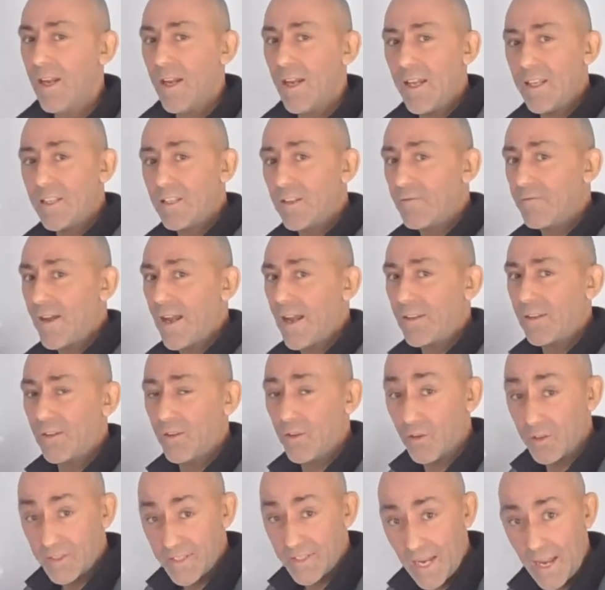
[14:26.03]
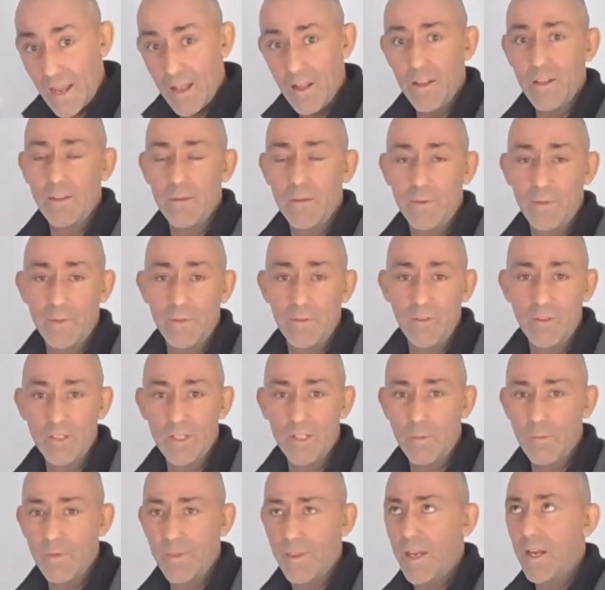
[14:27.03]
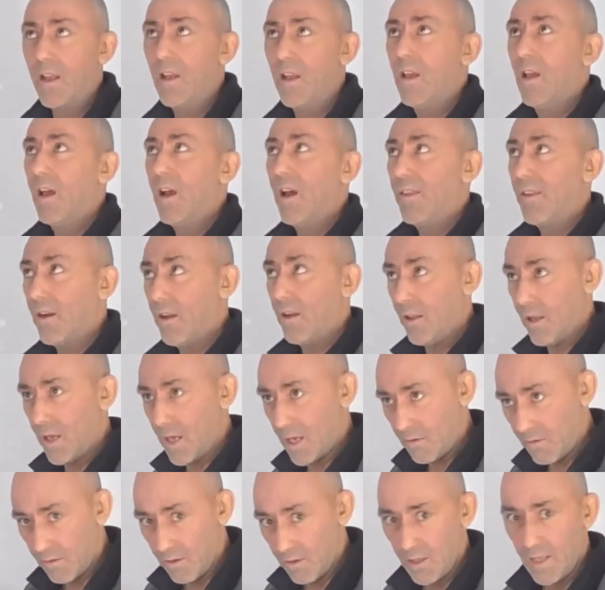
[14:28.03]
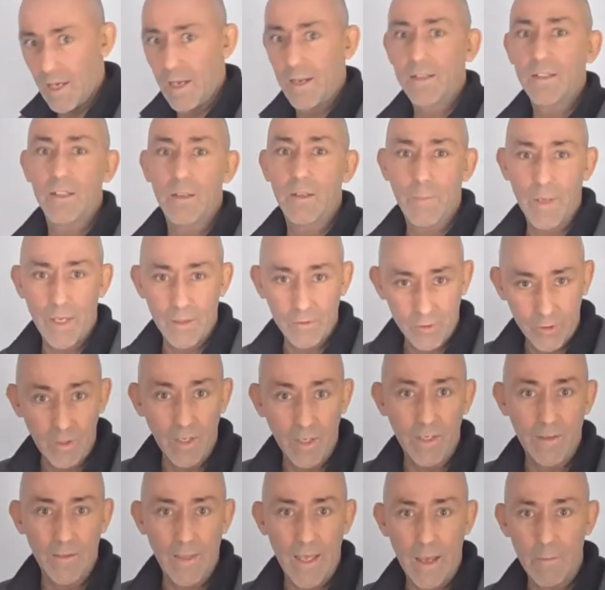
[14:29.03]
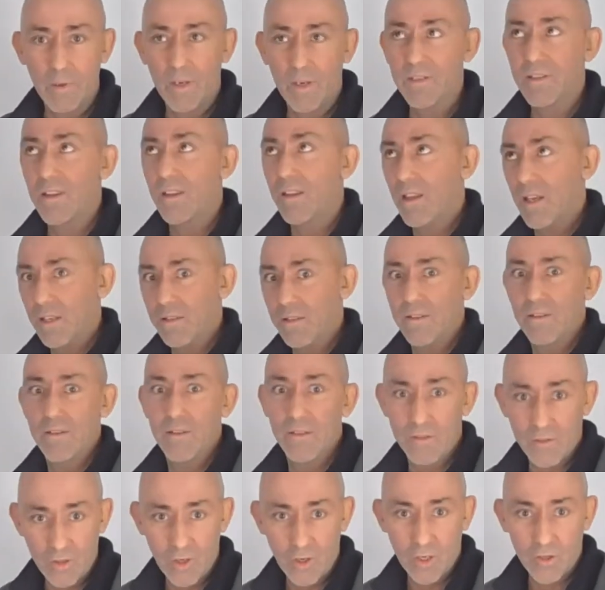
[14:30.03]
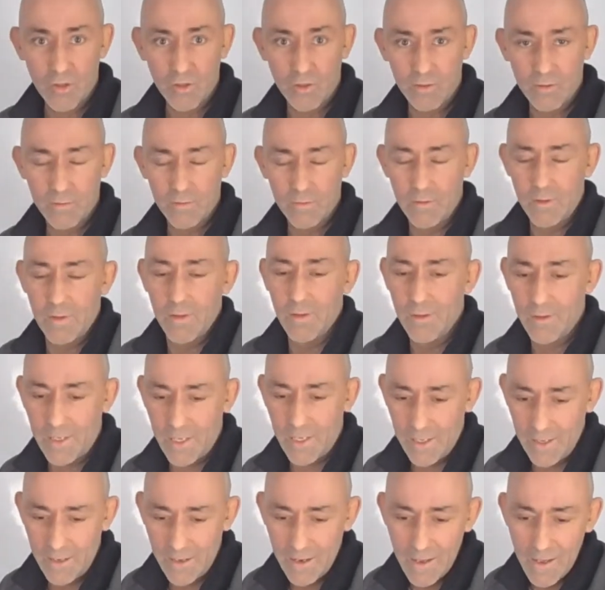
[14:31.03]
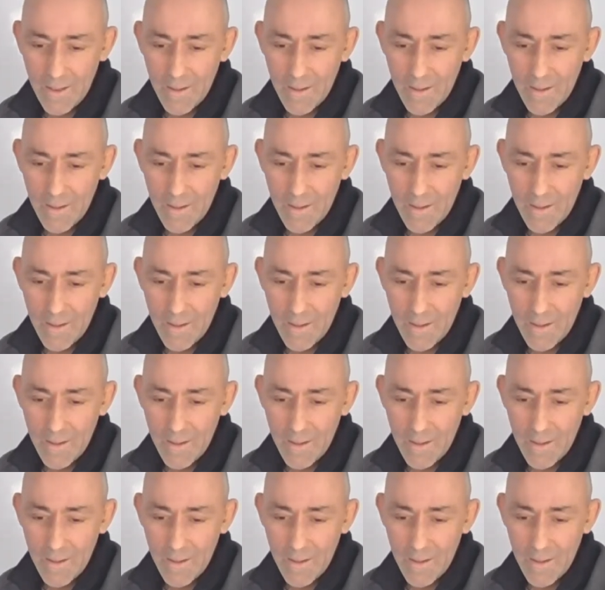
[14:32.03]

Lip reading: It's the fact that you're telling them to do something, and they're like reluctant about doing that because they think it's an instruction. Okay.